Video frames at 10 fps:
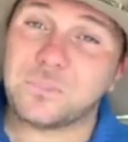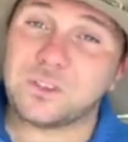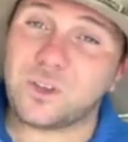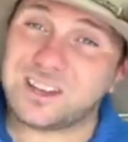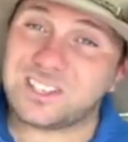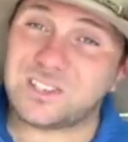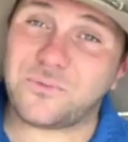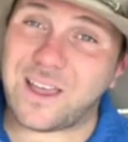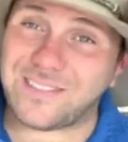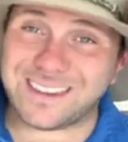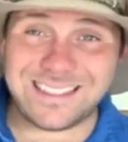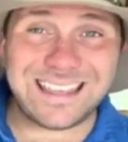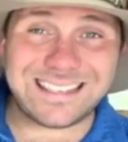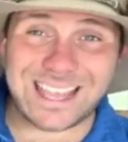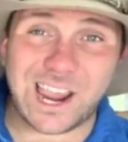scientists have found that in
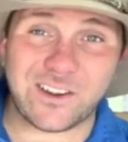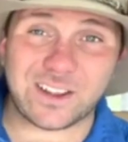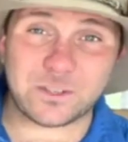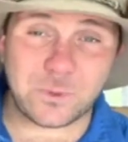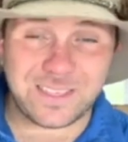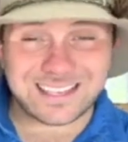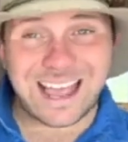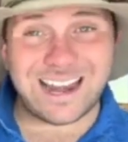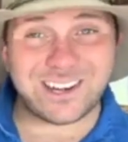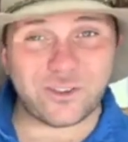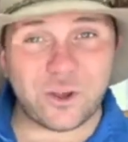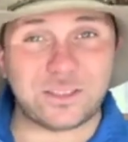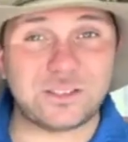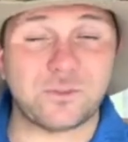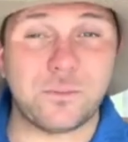these areas where this undergrowth
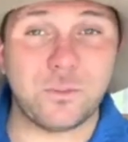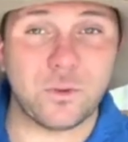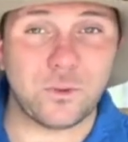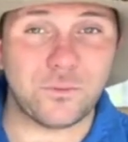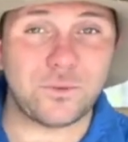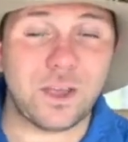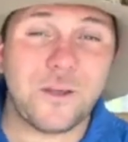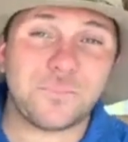is removed,